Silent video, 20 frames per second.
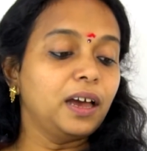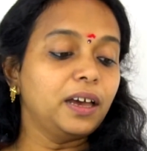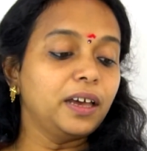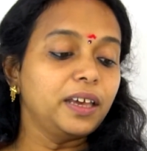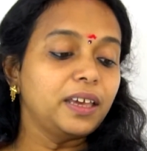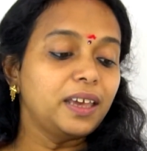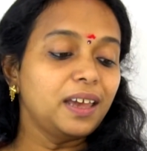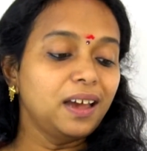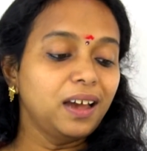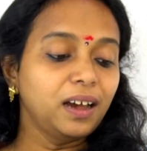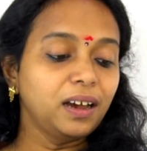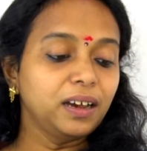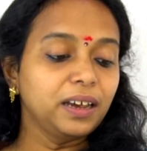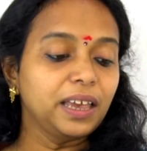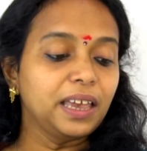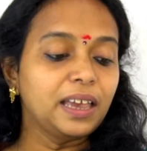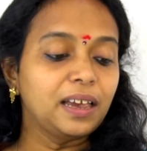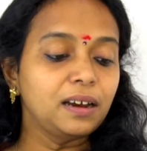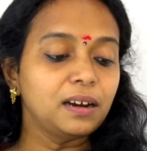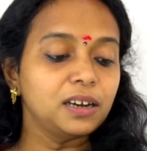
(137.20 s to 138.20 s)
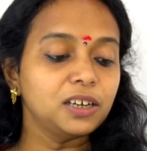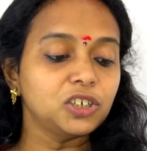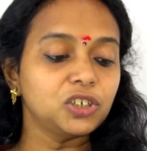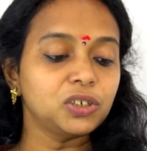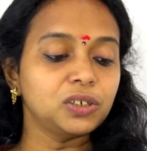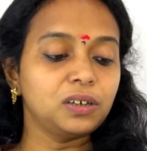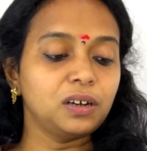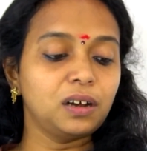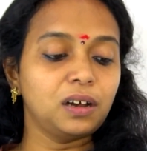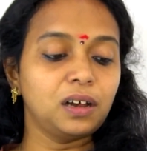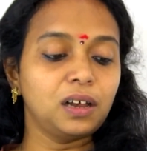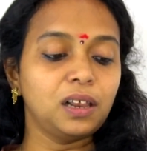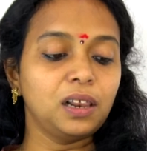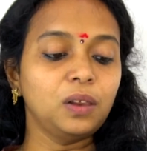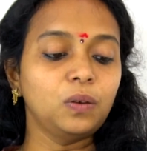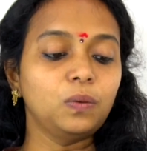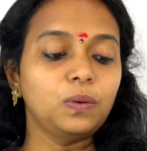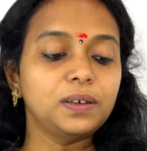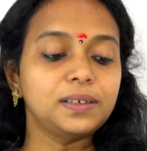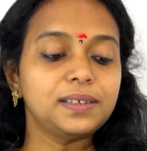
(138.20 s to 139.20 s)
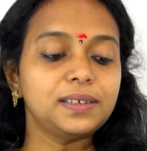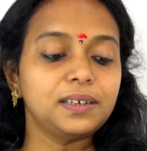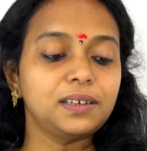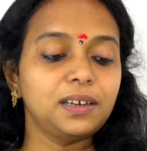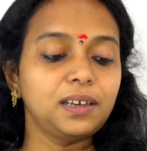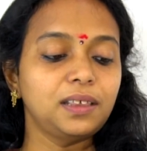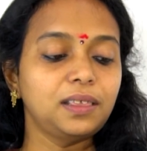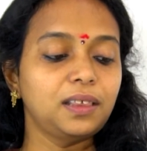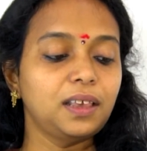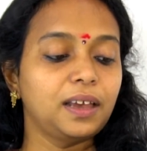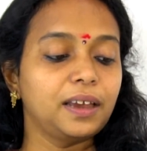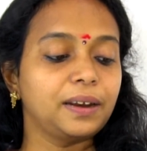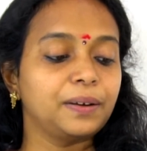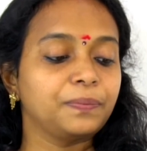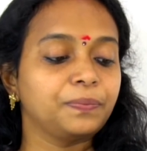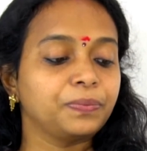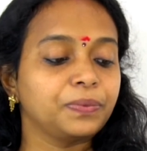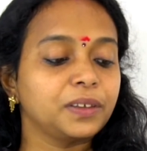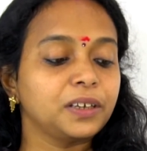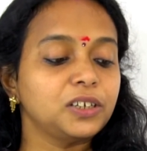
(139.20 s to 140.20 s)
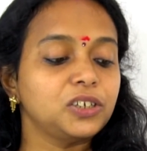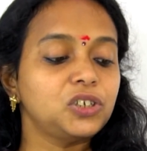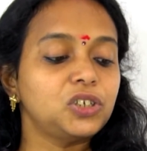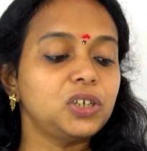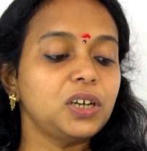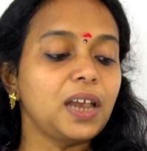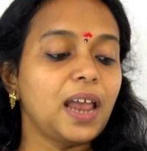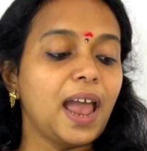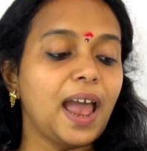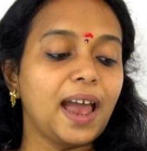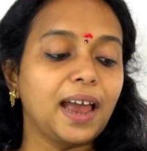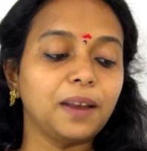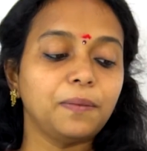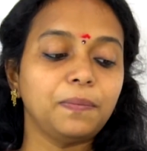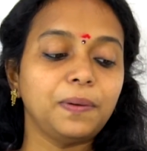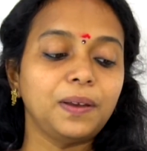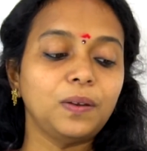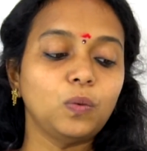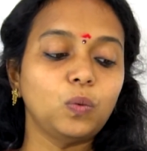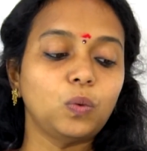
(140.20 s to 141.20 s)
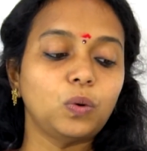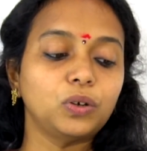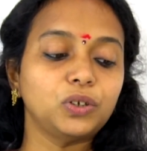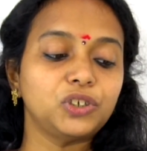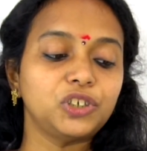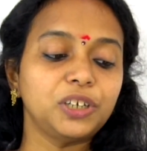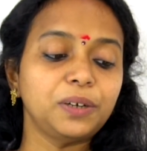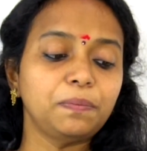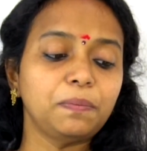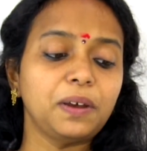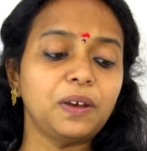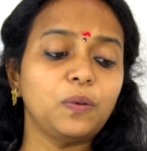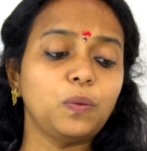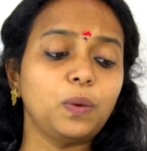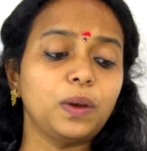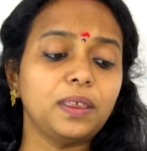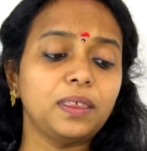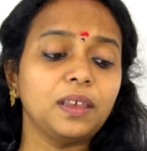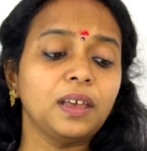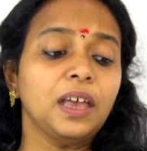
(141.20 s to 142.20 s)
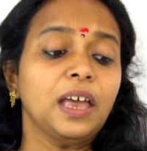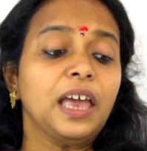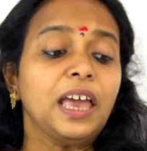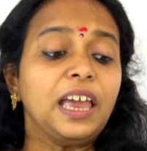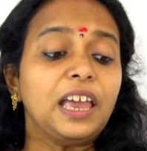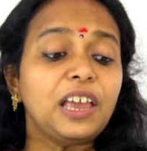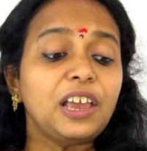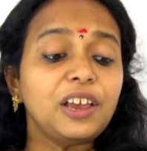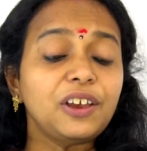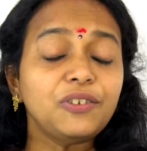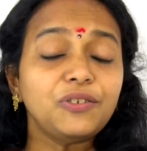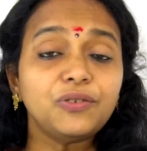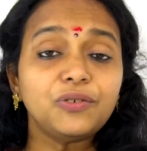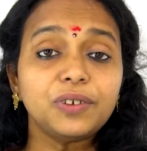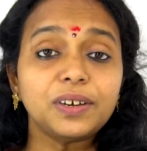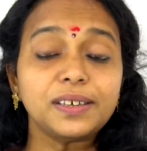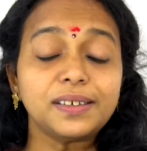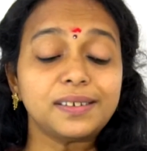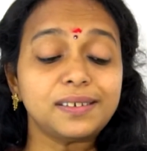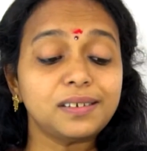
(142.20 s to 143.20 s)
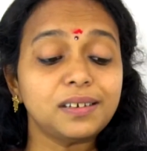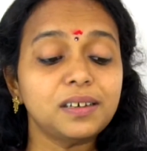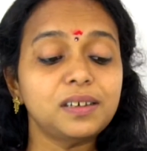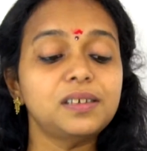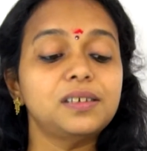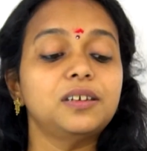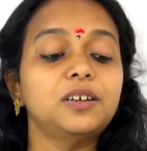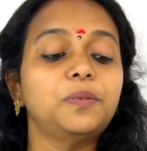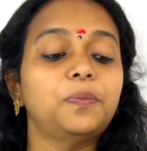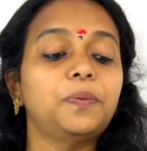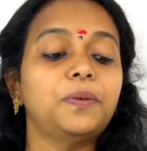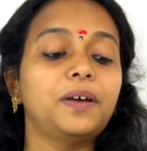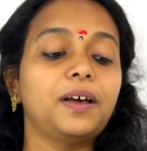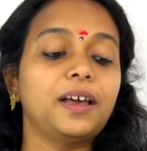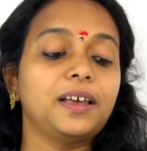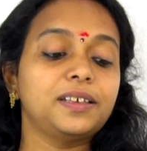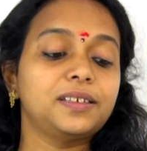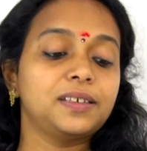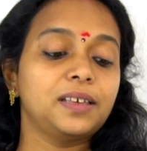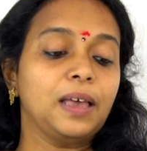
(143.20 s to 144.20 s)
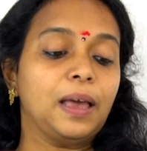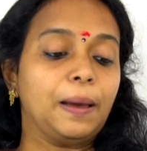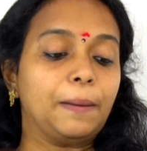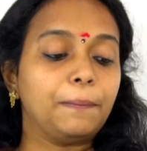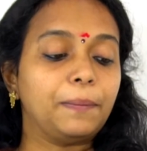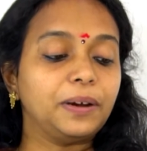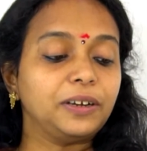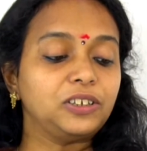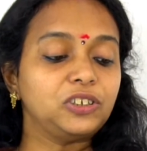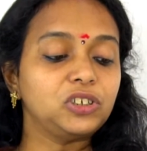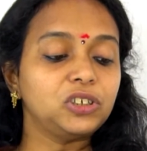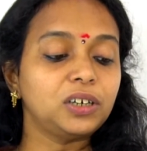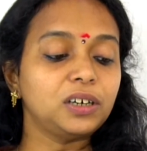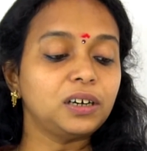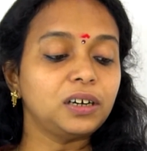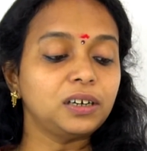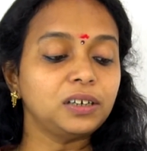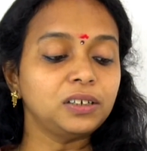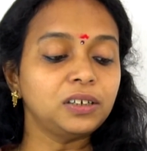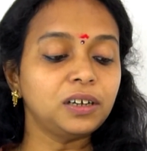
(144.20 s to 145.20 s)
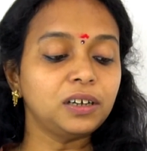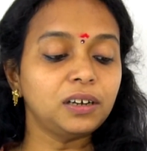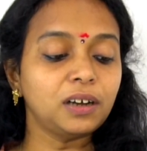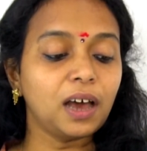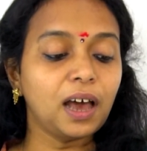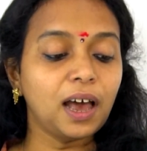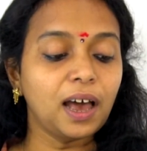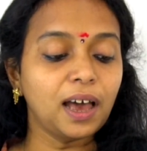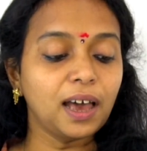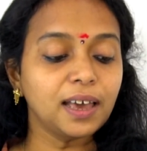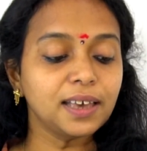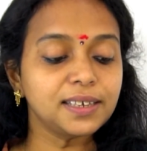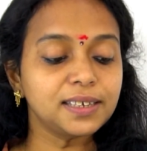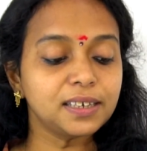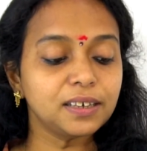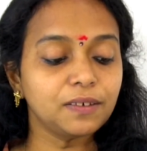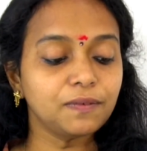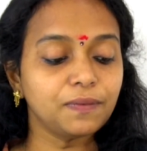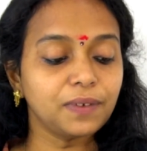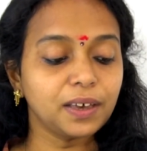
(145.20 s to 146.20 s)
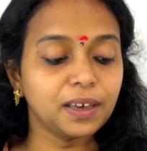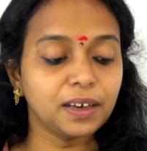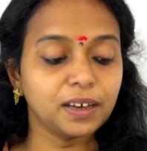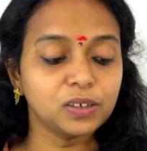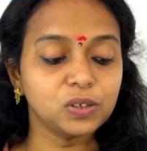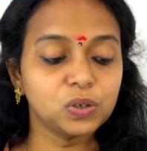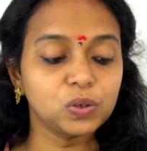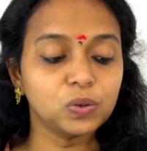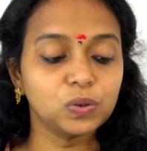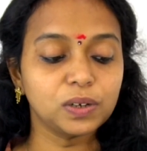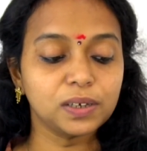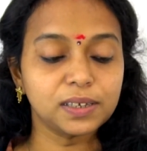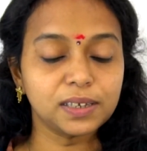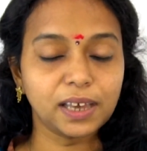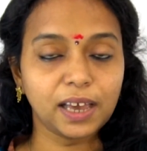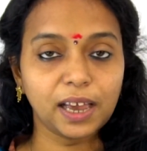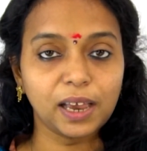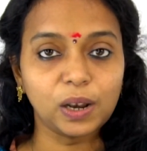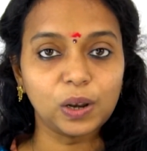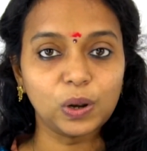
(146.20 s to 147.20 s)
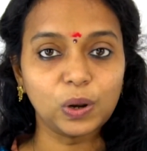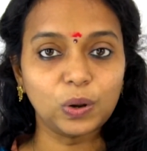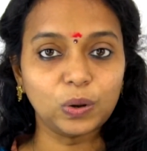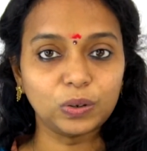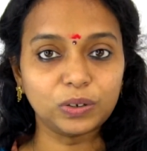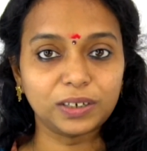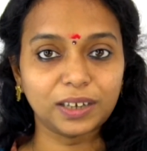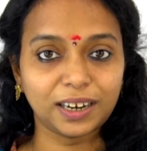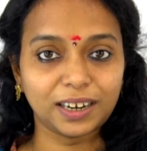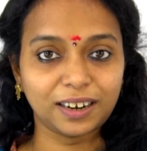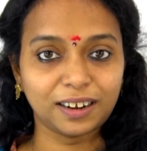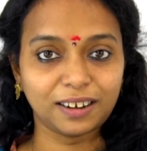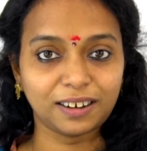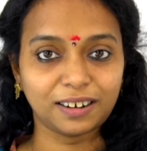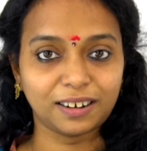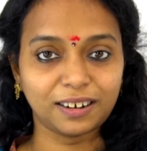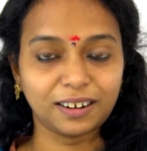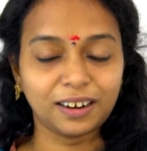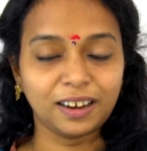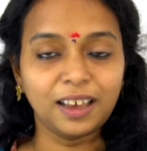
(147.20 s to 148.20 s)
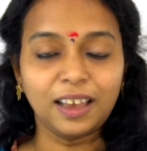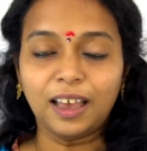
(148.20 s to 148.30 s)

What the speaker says: A young English girl was sitting there. She had been watching me with interested surprise, but turned her eyes away as soon as I looked at her.